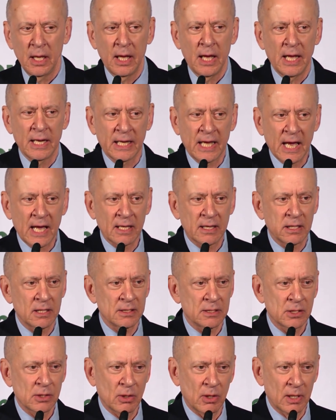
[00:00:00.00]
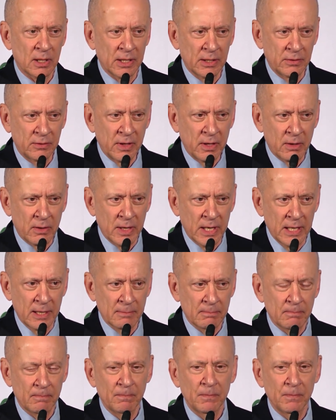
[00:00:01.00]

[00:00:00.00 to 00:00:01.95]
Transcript: and Catholics call it Derry.